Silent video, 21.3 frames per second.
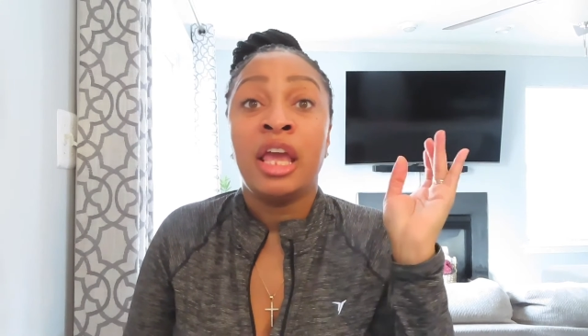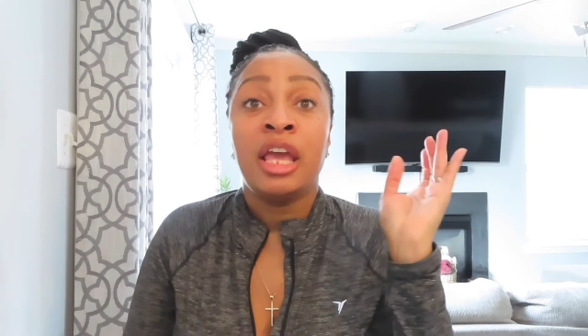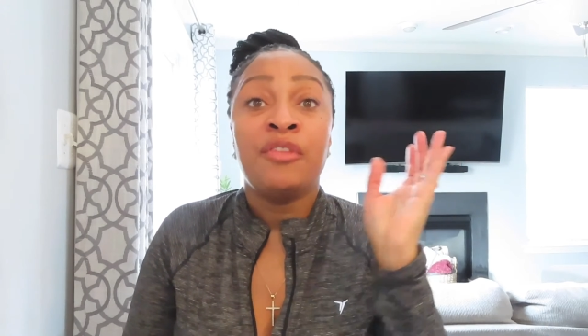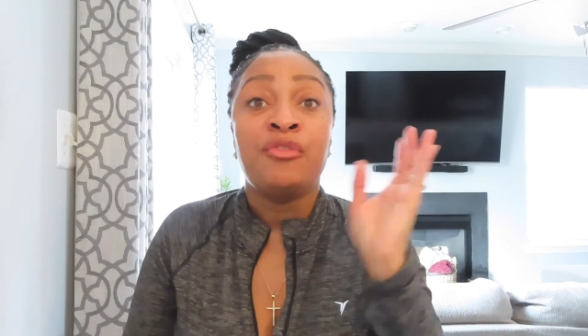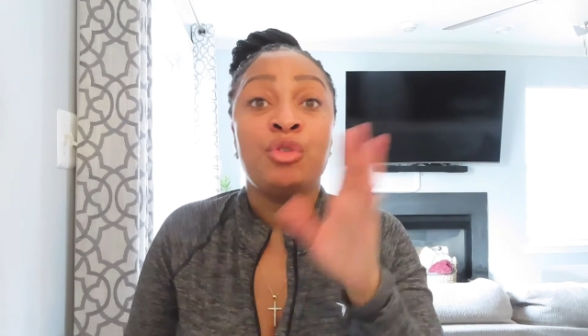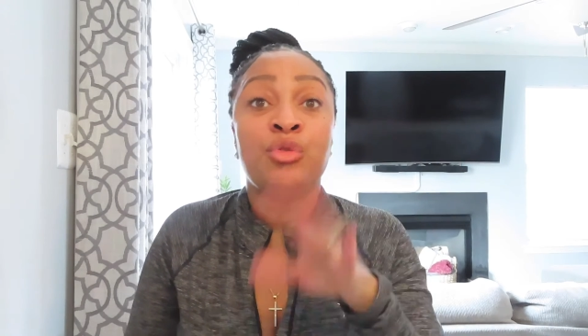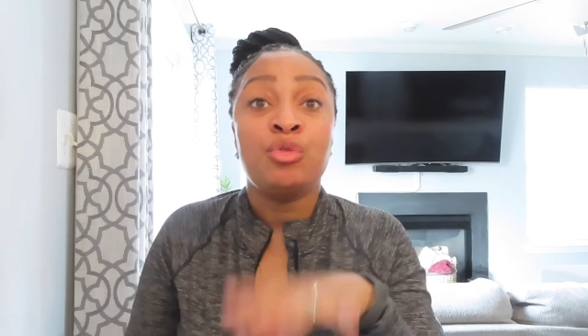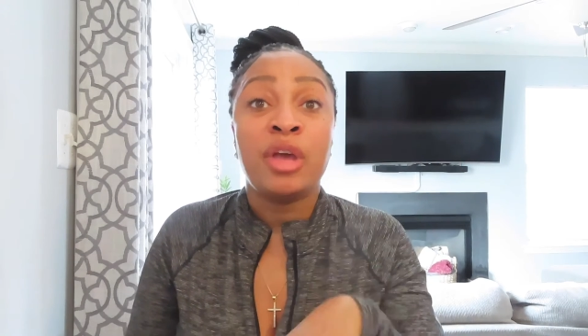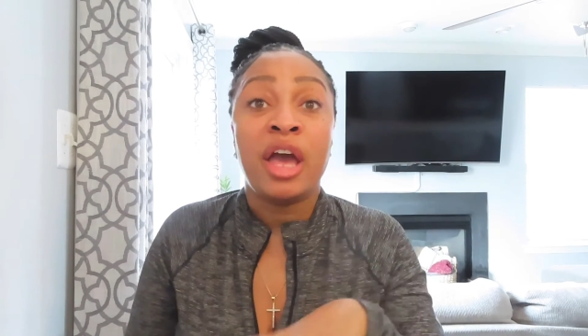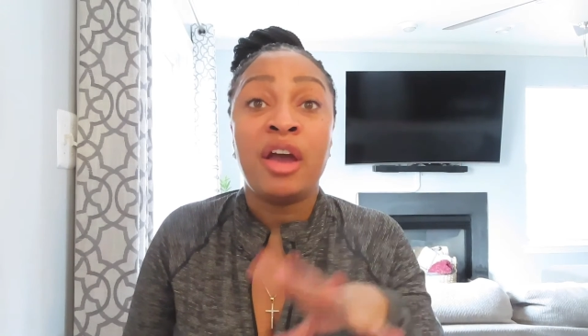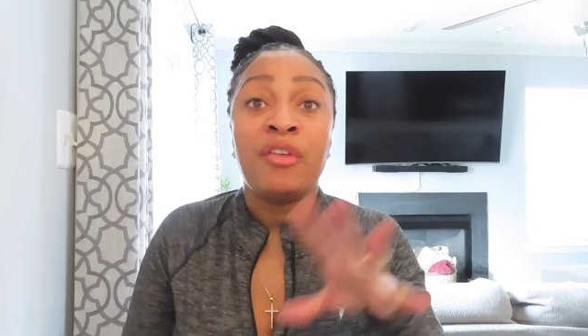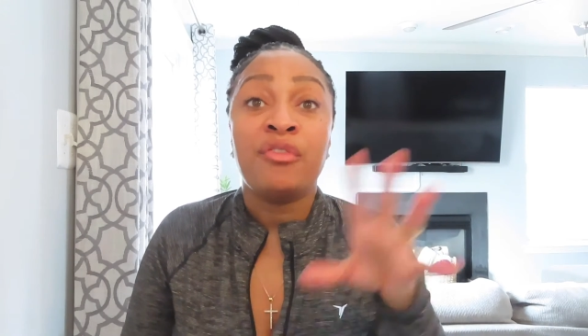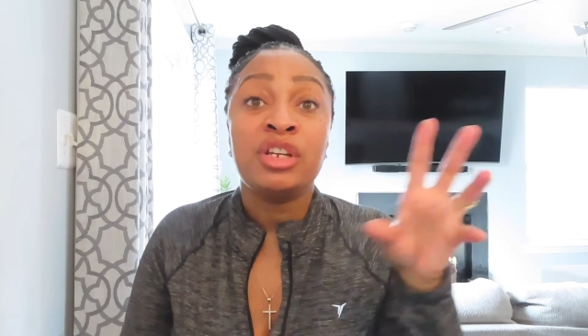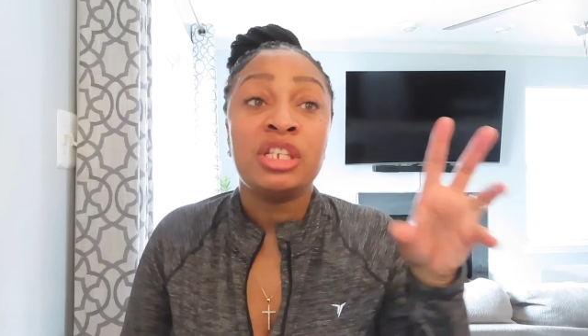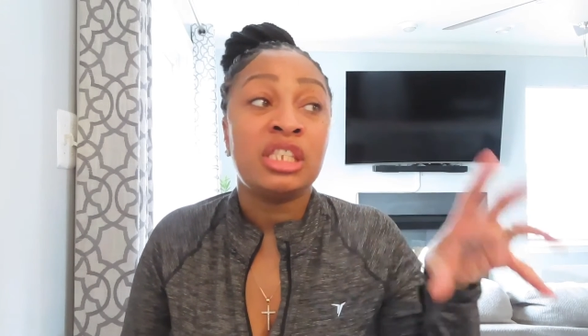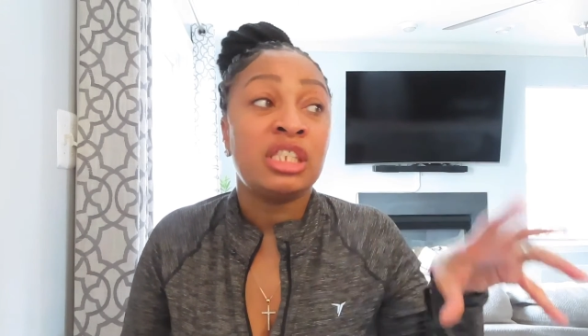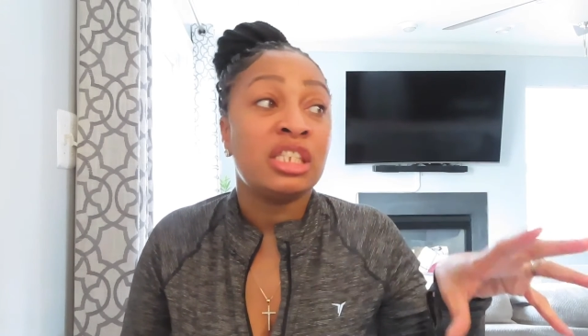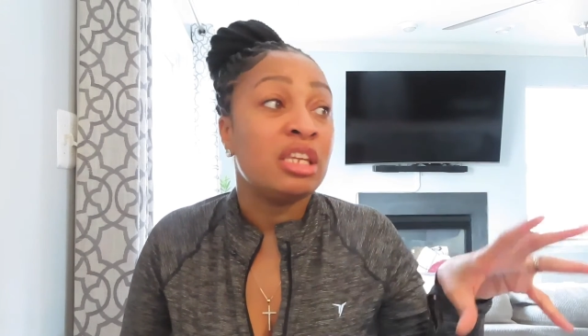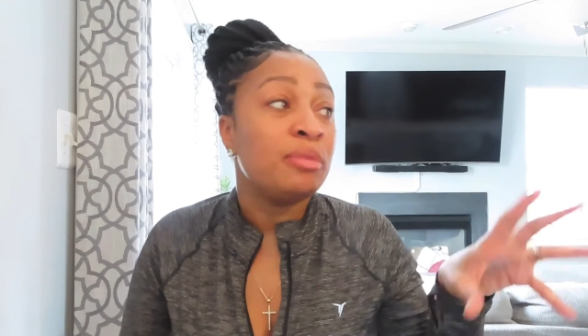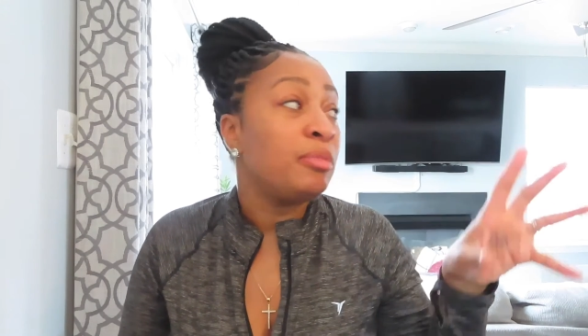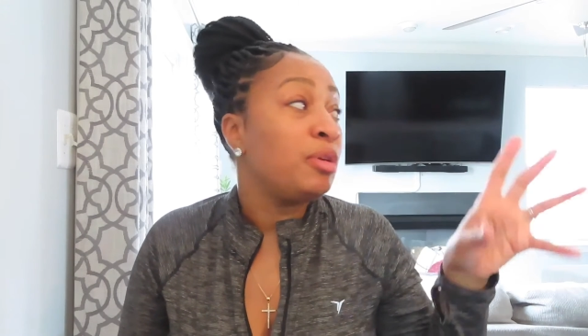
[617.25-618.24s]
If you ever
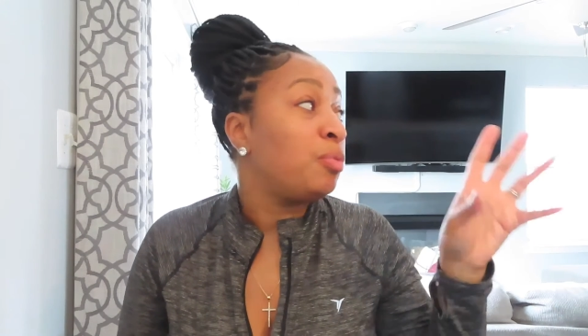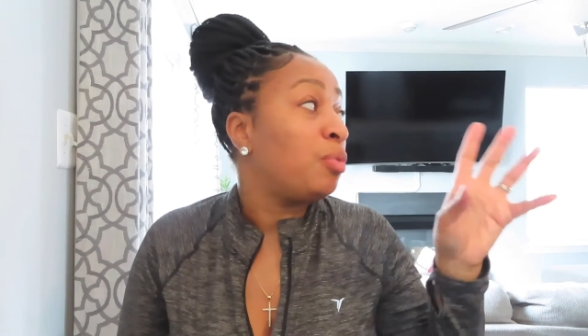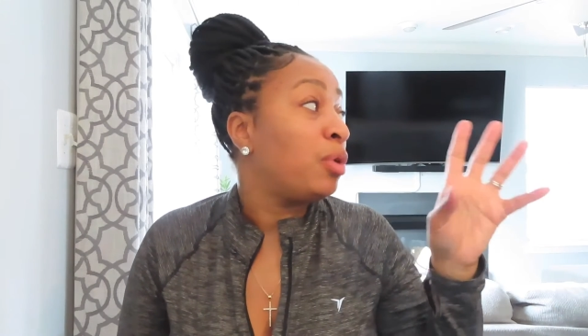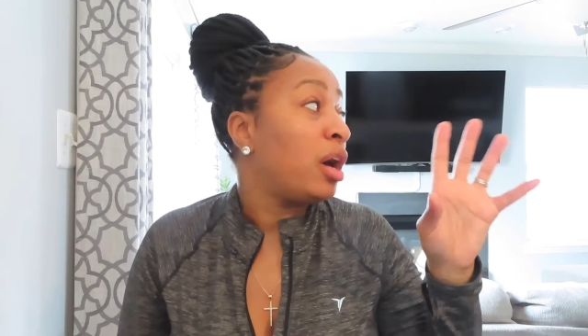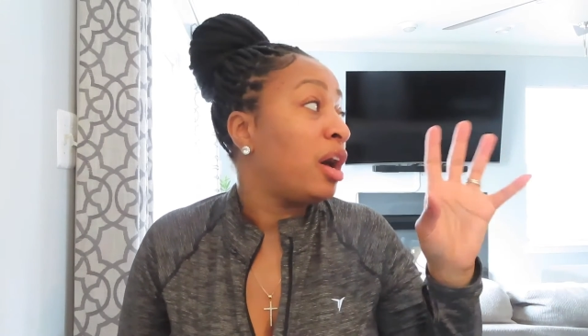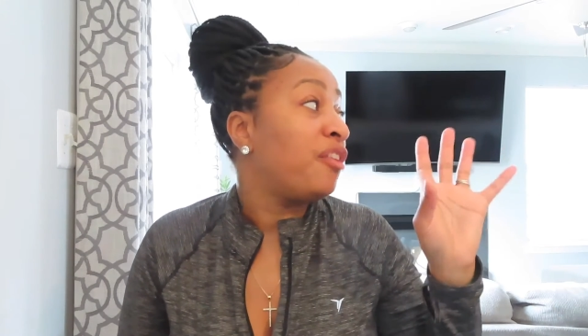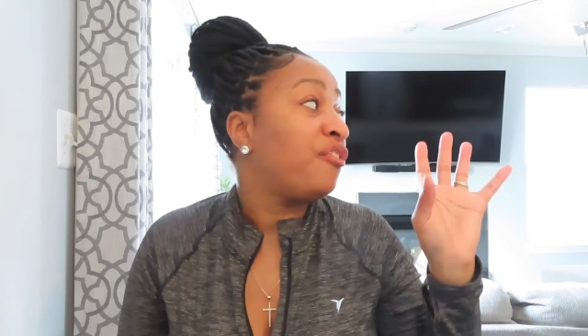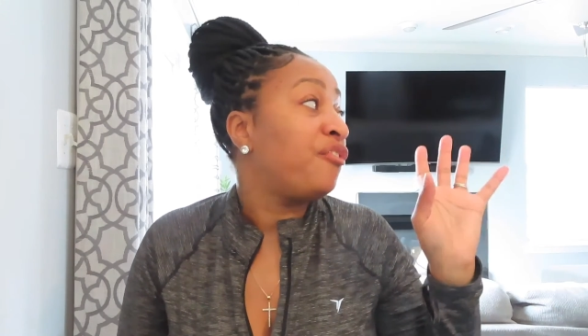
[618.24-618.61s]
see me with a